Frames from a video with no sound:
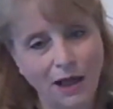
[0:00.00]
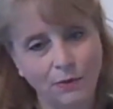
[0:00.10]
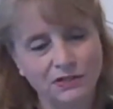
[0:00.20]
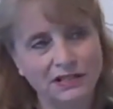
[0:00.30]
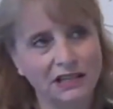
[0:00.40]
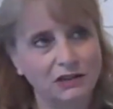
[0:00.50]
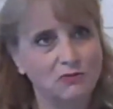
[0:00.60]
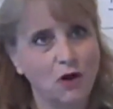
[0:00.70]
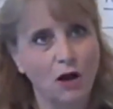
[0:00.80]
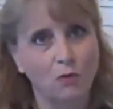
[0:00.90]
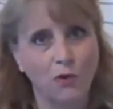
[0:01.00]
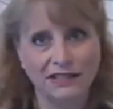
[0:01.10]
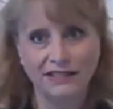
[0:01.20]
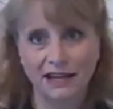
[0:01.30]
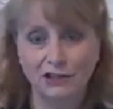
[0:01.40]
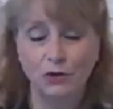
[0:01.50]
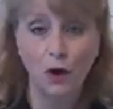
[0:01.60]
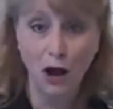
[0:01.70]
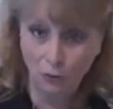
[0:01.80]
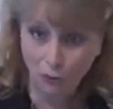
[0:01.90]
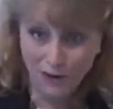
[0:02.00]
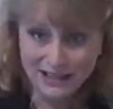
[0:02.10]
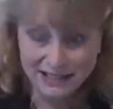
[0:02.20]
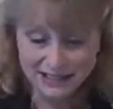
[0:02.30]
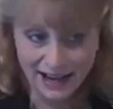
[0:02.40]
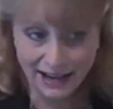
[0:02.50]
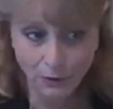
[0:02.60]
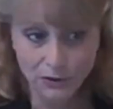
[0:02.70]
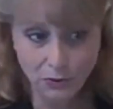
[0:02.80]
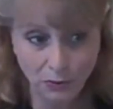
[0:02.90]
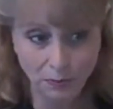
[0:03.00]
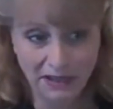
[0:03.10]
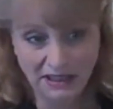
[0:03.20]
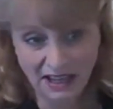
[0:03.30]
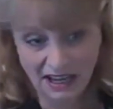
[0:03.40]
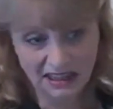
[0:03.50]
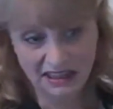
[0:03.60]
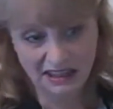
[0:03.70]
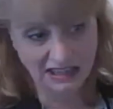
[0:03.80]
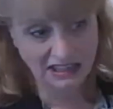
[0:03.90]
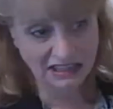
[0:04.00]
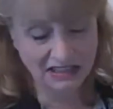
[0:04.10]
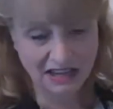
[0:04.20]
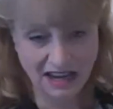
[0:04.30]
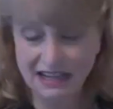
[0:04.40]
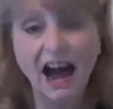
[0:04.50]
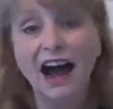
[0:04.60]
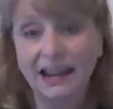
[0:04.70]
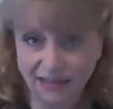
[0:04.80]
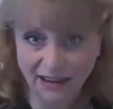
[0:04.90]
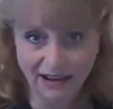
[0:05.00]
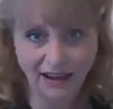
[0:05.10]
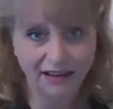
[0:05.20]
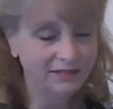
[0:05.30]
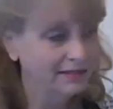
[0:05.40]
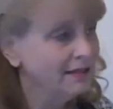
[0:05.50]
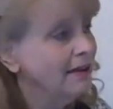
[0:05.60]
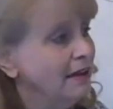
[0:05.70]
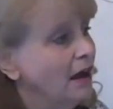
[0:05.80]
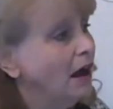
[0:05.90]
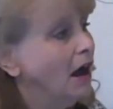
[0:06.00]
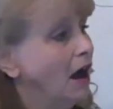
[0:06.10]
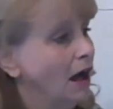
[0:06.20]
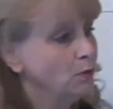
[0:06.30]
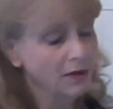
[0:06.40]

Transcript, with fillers: I will see you on Wednesday. So on Wednesday, which will be like the 9th, I guess, on